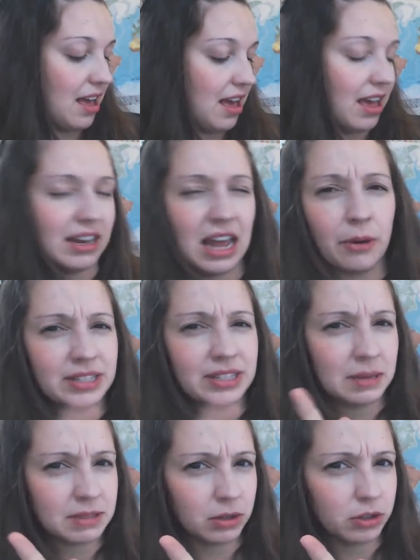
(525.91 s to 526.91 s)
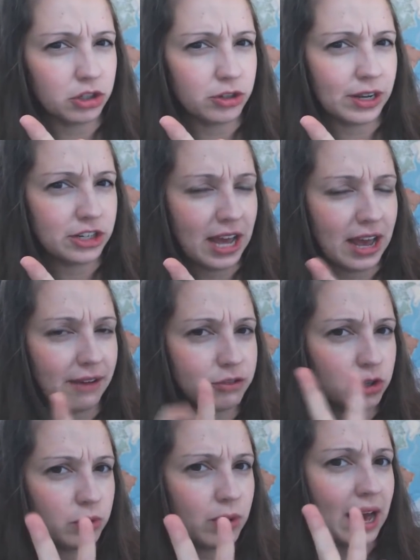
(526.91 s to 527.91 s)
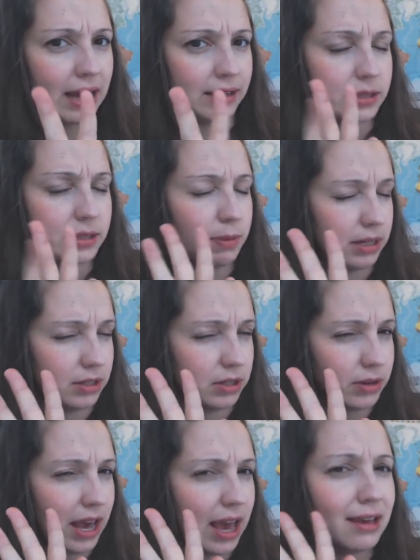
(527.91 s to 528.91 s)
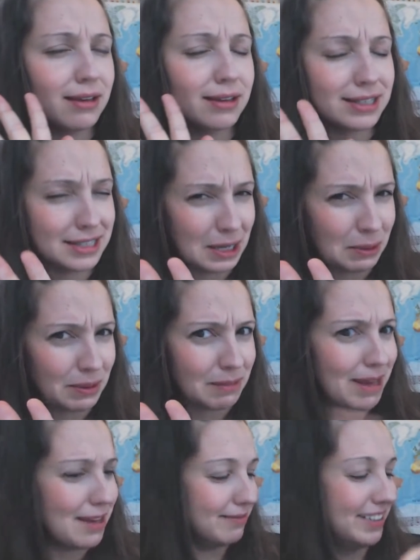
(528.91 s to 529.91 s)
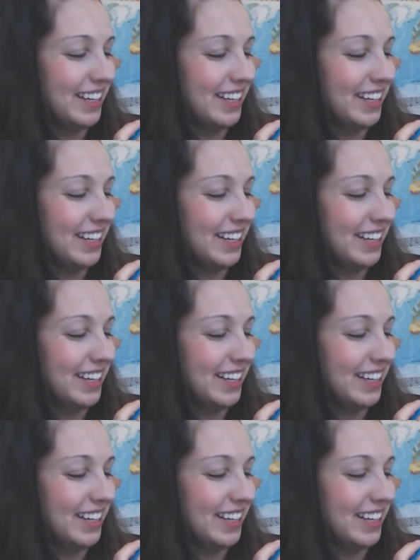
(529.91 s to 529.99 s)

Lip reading: Now it seems a little strange to have 2 ats, but it's okay. Stick with me.